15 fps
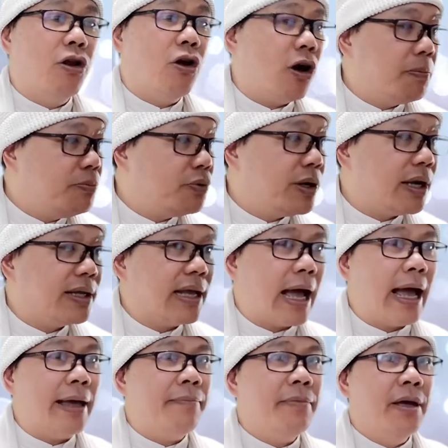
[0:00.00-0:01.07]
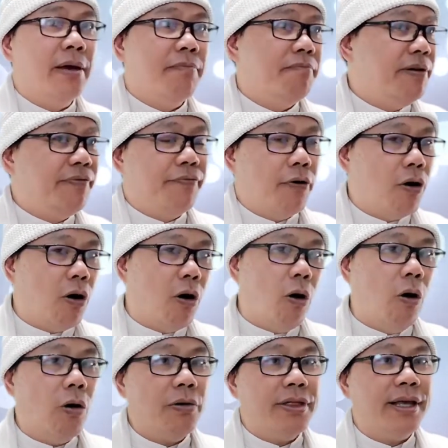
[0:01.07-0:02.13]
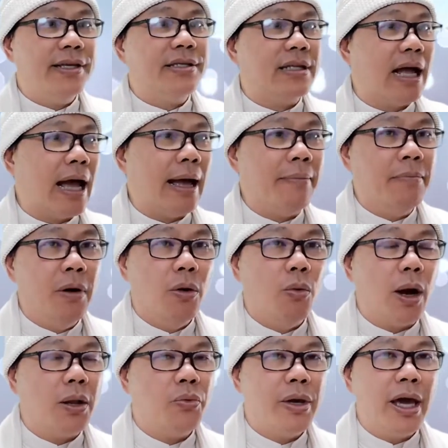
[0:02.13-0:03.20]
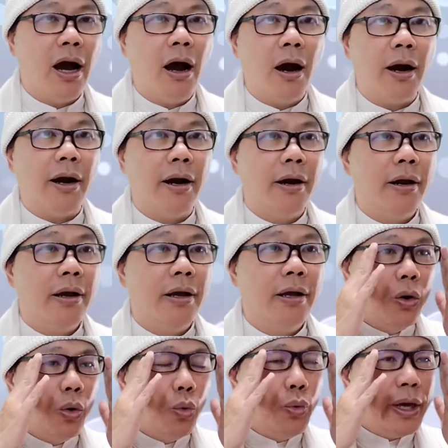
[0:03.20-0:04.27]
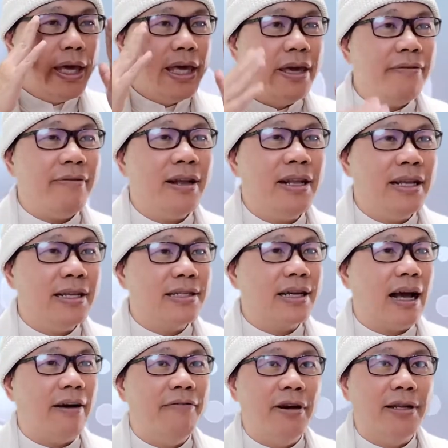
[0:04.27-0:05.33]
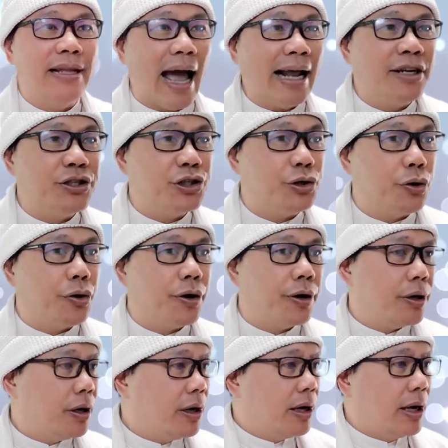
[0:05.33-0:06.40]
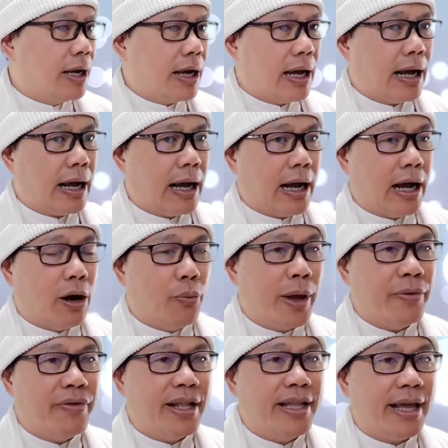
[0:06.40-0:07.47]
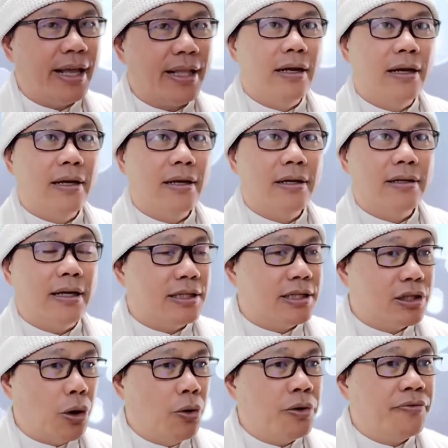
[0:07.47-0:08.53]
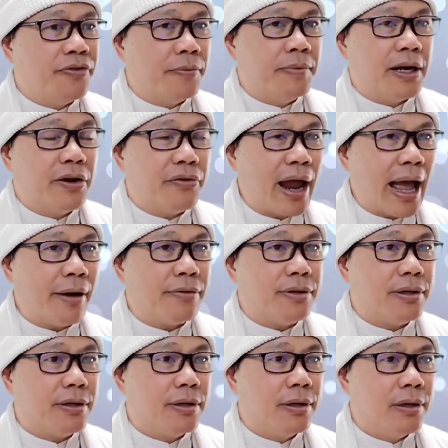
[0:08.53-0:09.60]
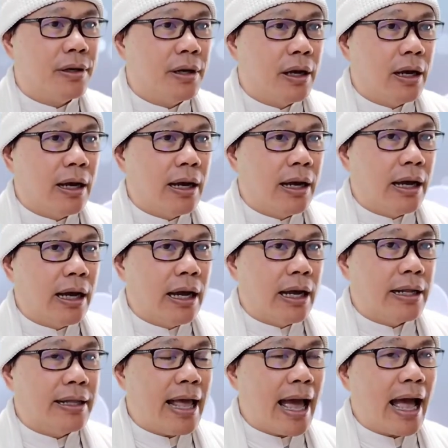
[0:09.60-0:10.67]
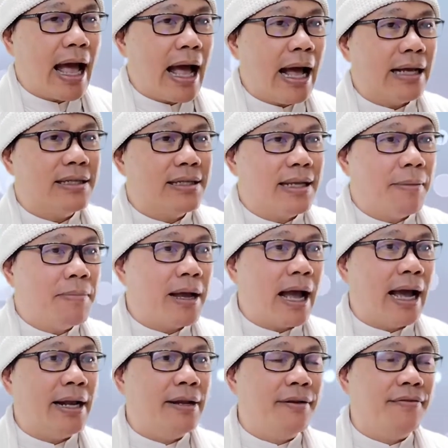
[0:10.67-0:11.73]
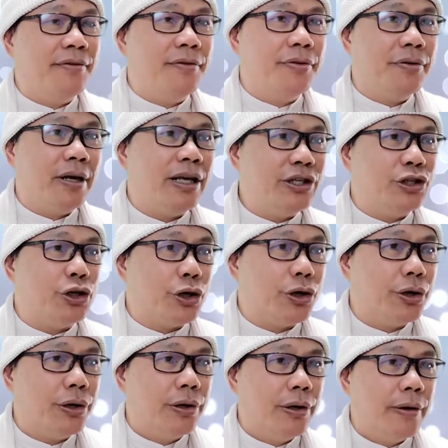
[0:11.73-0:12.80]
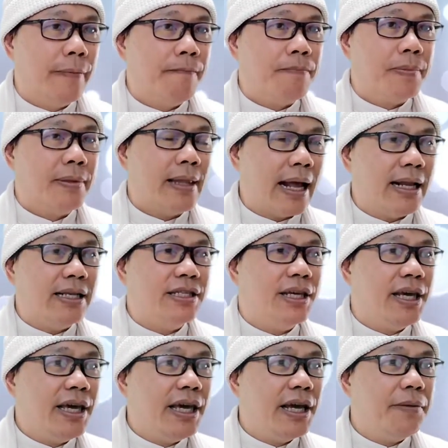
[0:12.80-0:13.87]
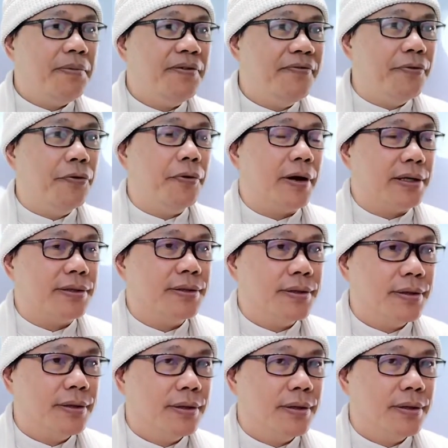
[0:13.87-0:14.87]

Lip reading: Lord Buddha time, before all this time, what we are. We even discovered dinosaur when we dig the stone from the ground. There are some kind of creature that is here before us.